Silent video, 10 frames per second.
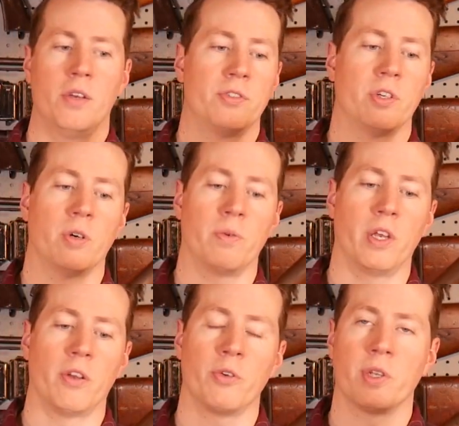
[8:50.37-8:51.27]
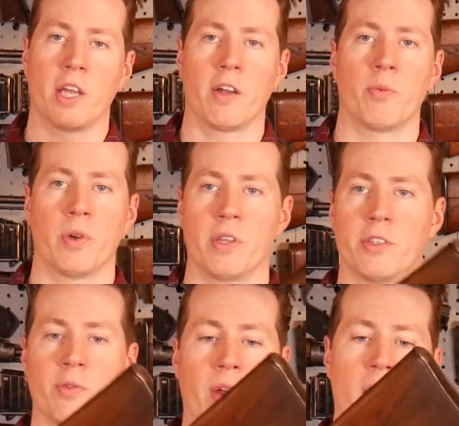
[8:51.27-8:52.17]
So, you know, you could carry one of
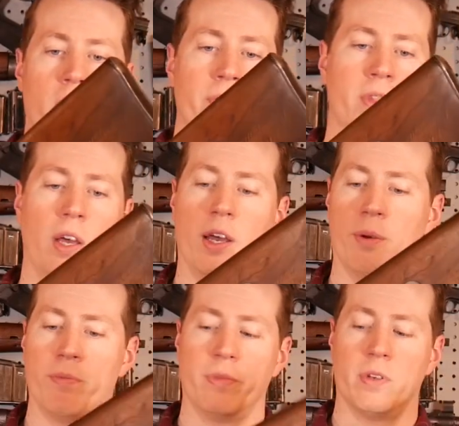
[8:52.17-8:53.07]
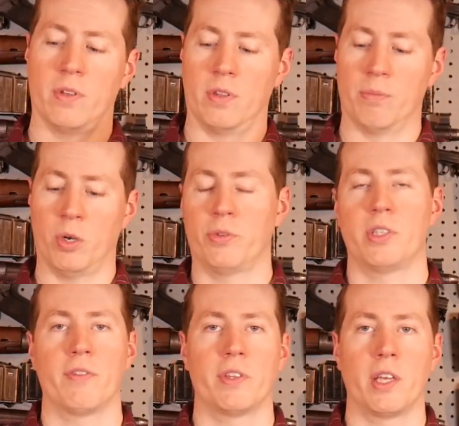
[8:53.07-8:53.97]
these around. The
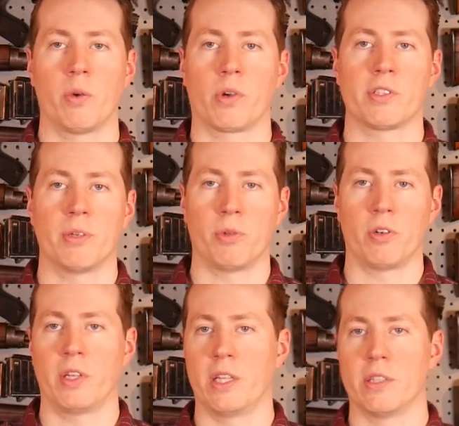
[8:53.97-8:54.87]
bolts and everything work similarly.